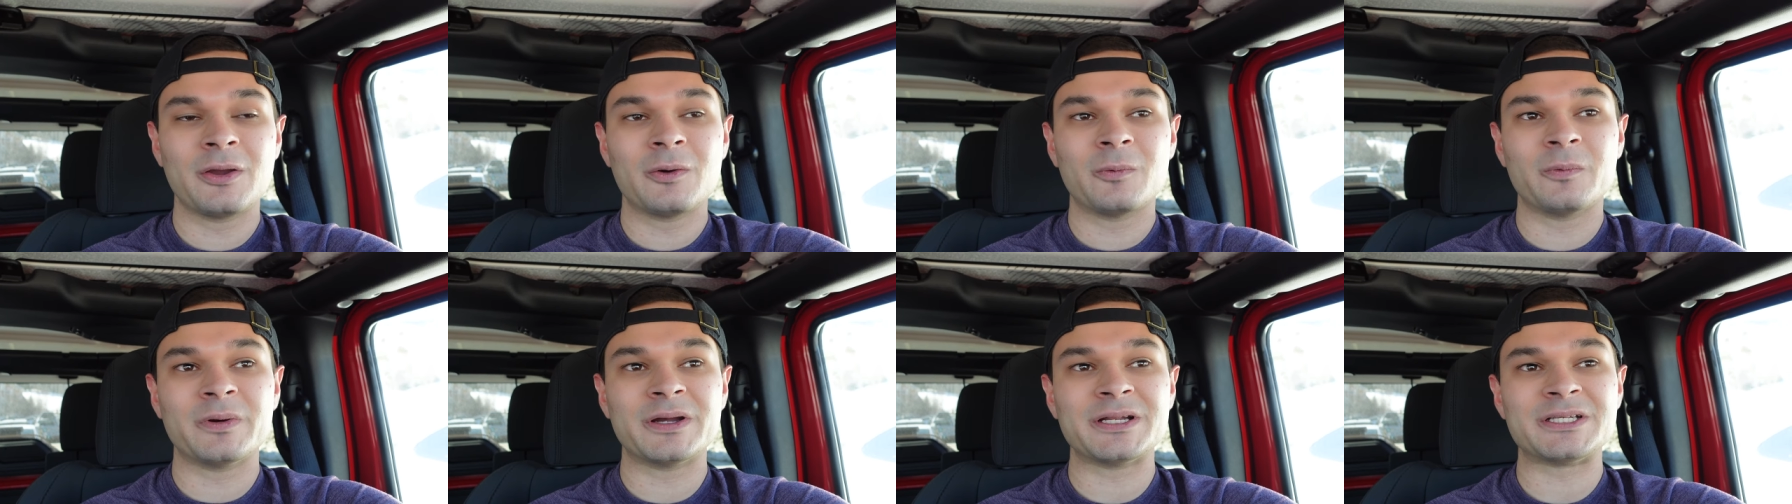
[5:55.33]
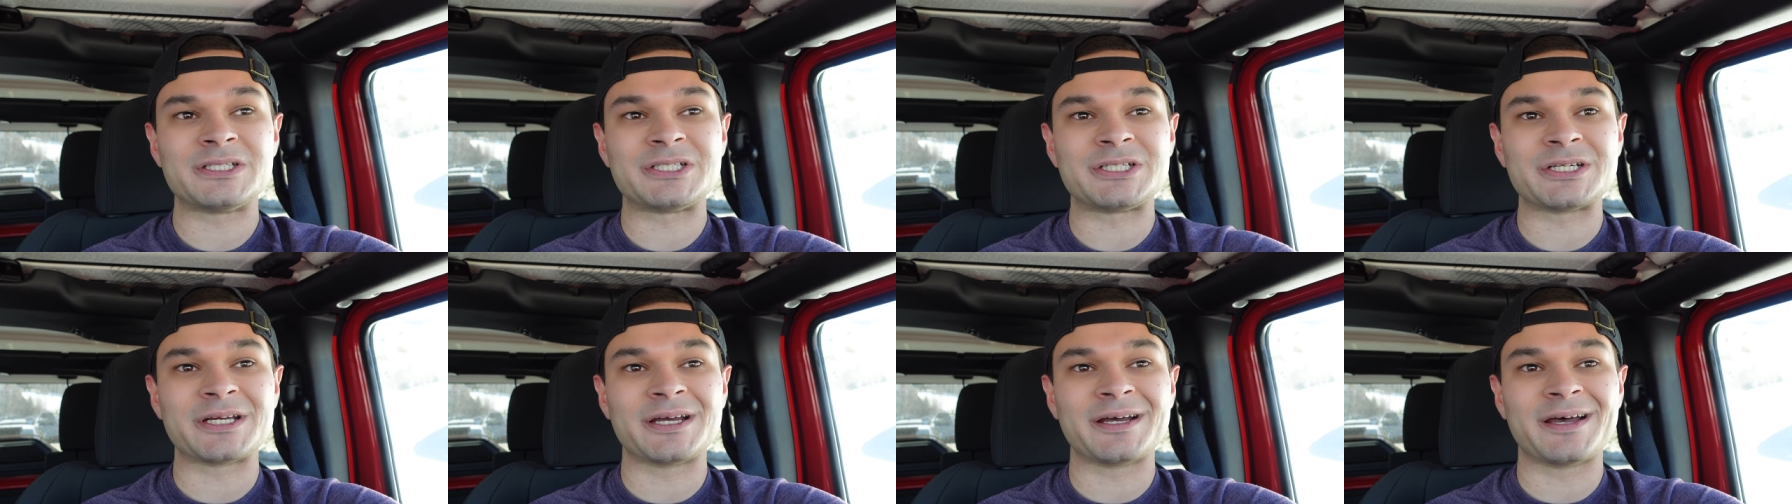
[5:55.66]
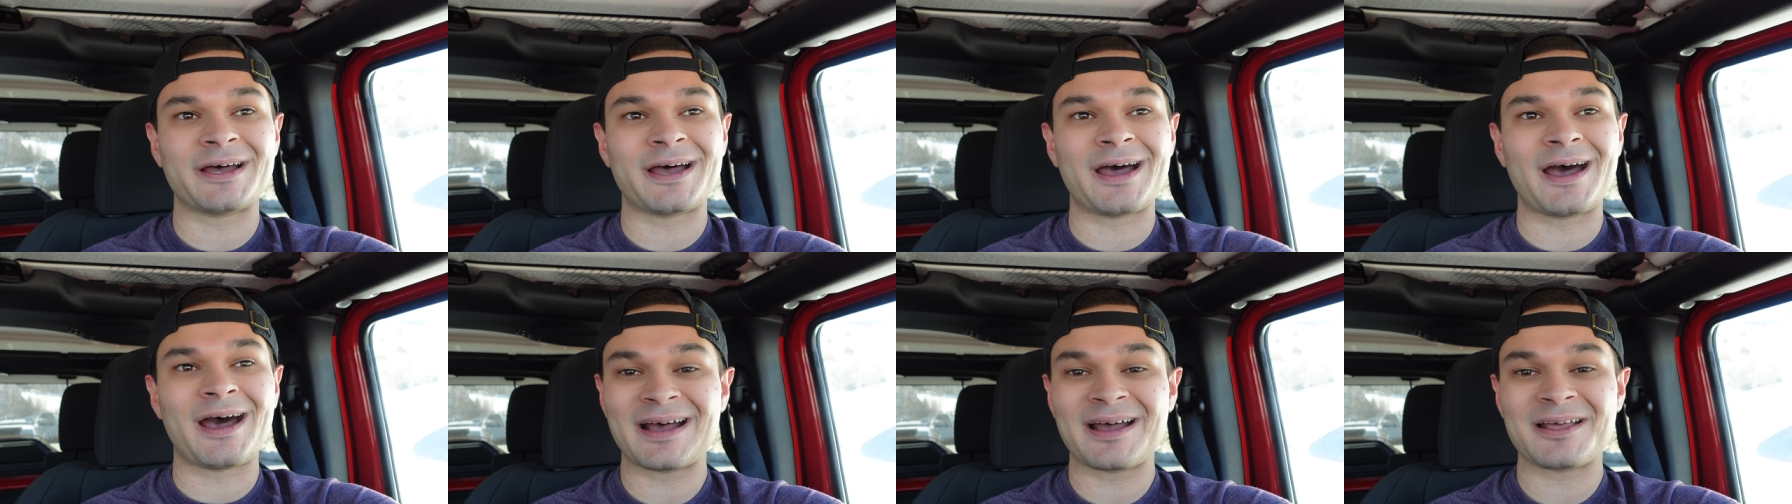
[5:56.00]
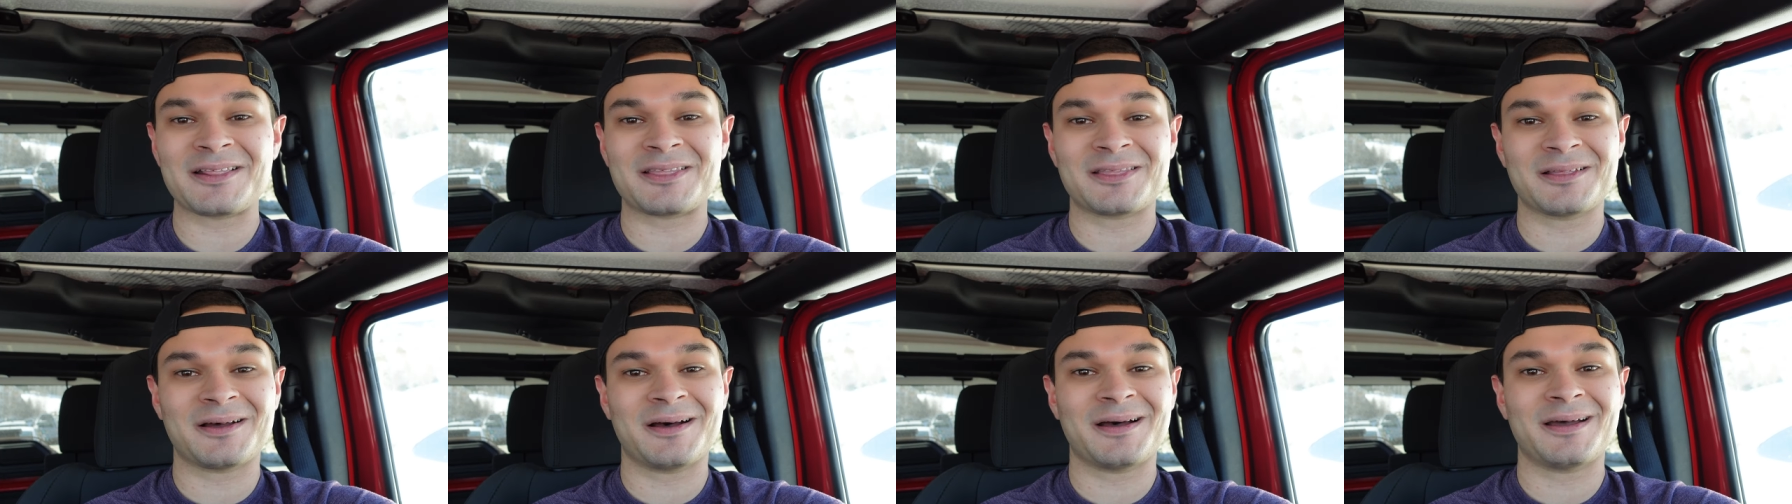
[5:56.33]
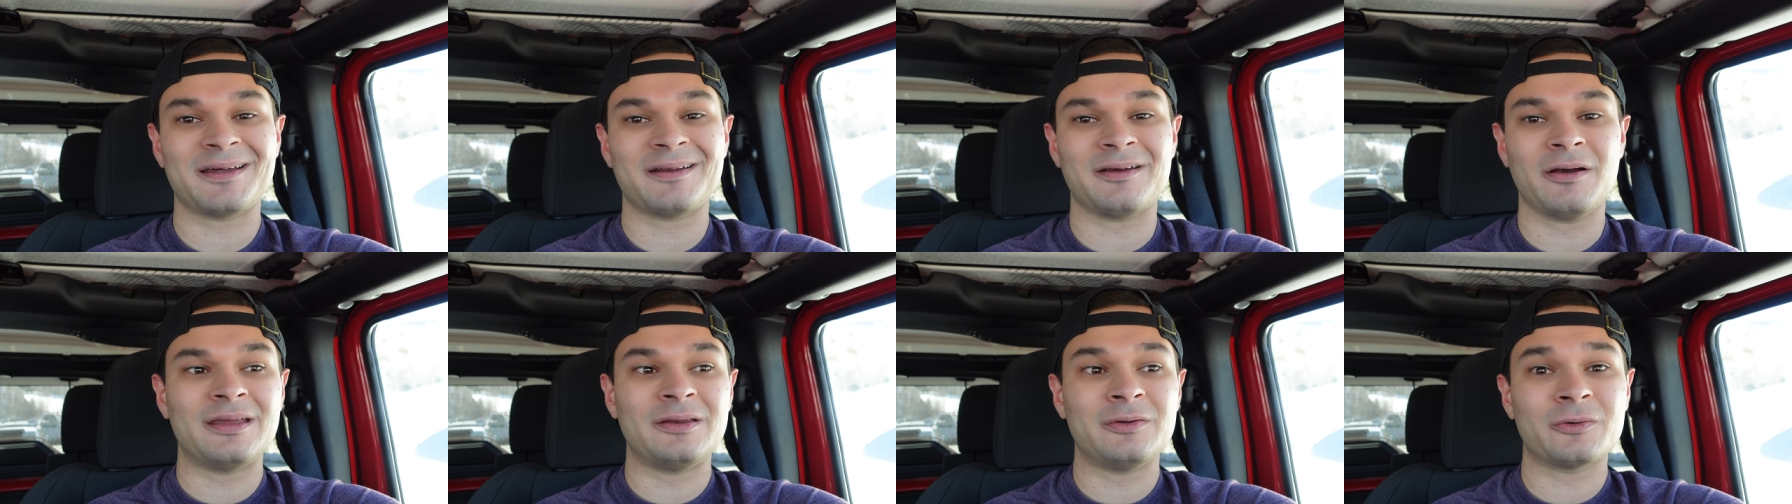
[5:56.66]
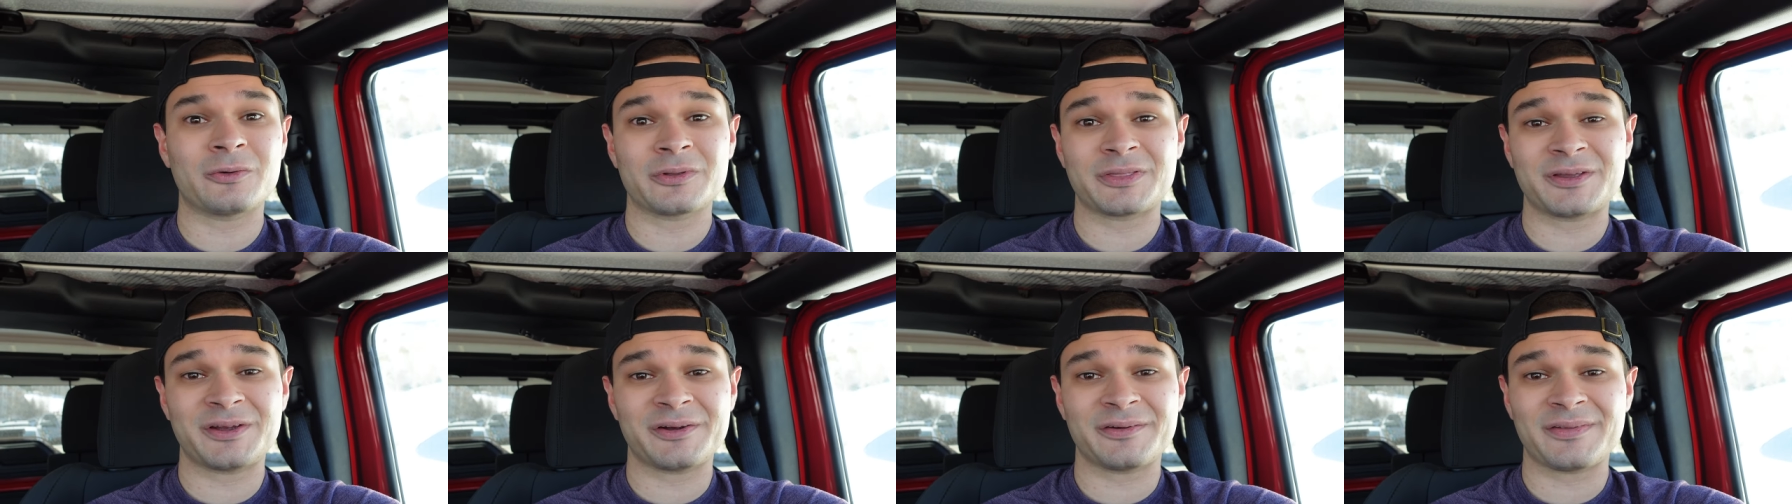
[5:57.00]
which I thought in
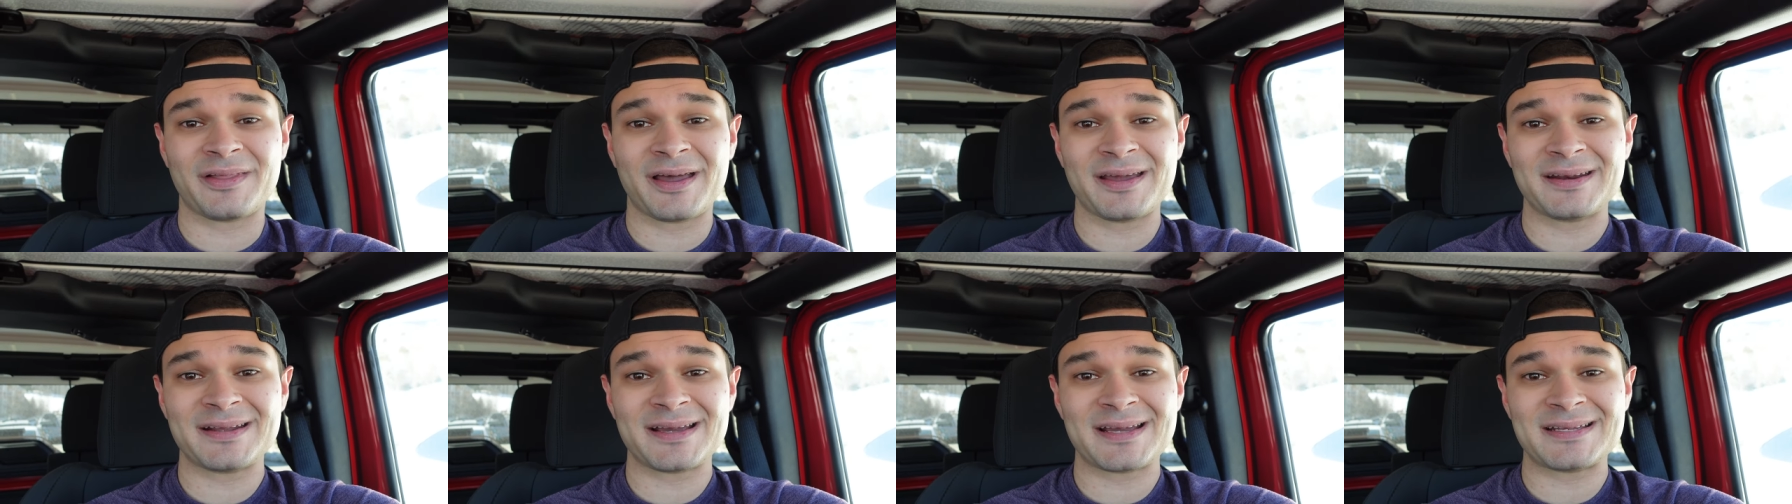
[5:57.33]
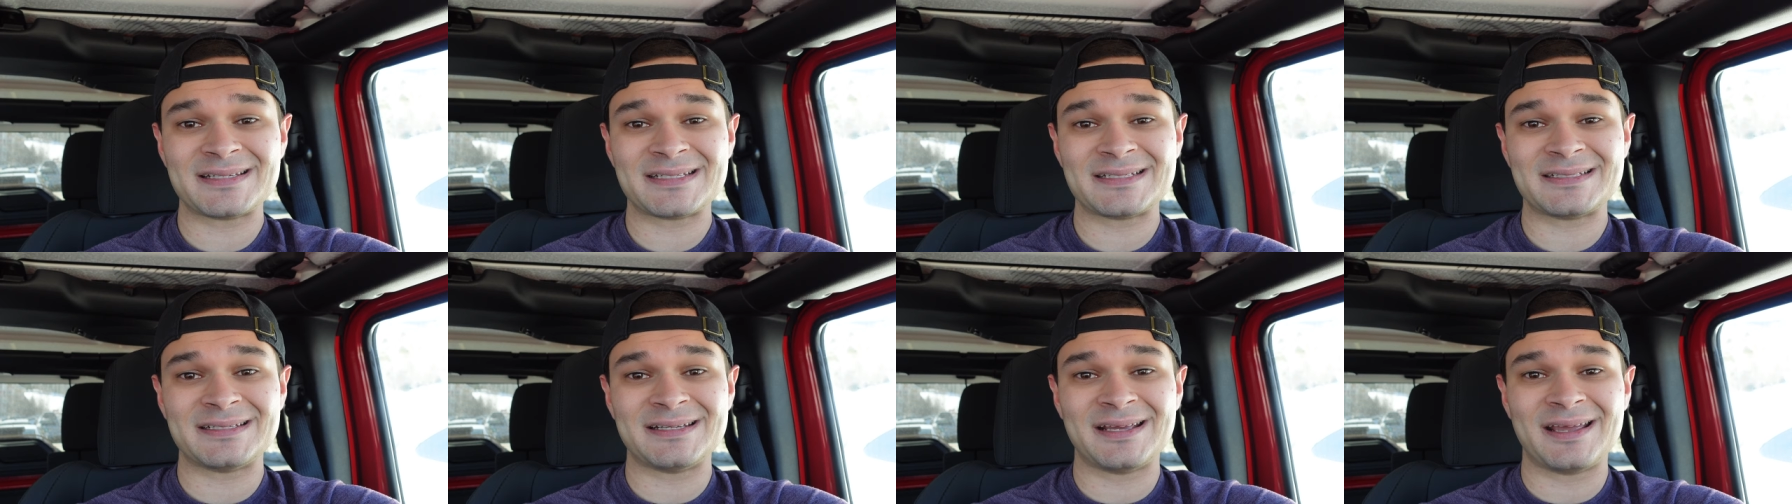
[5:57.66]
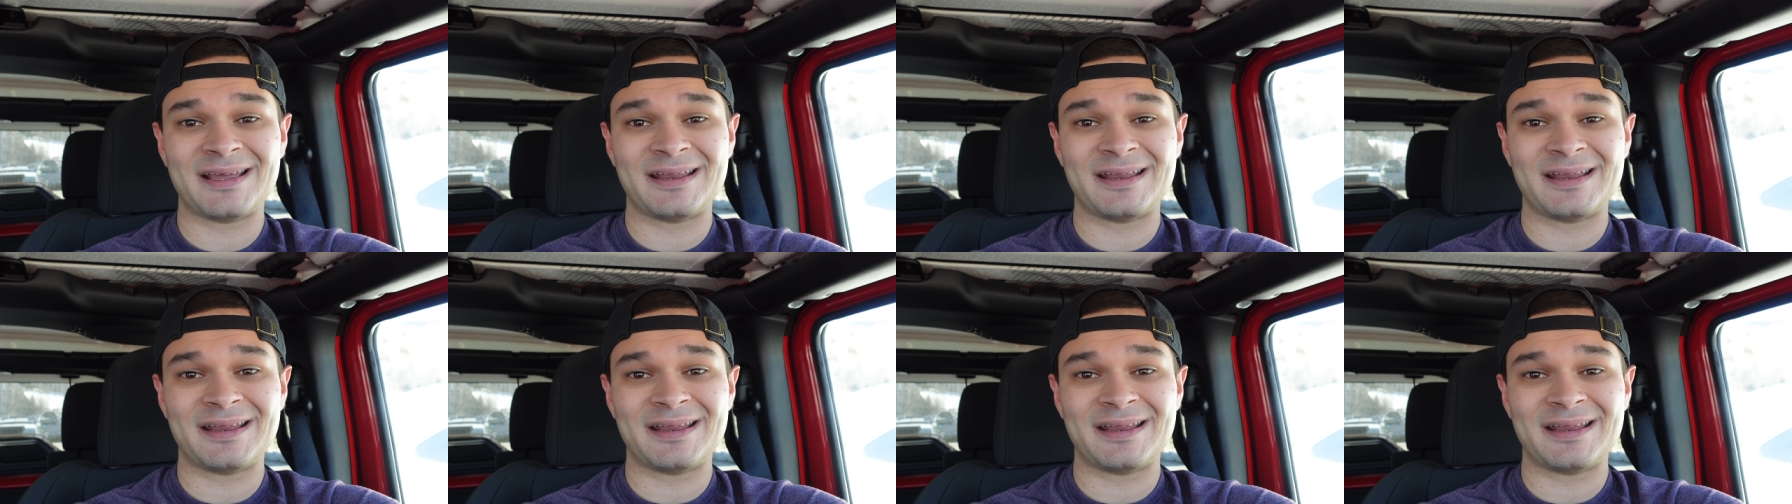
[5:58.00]
North Carolina I did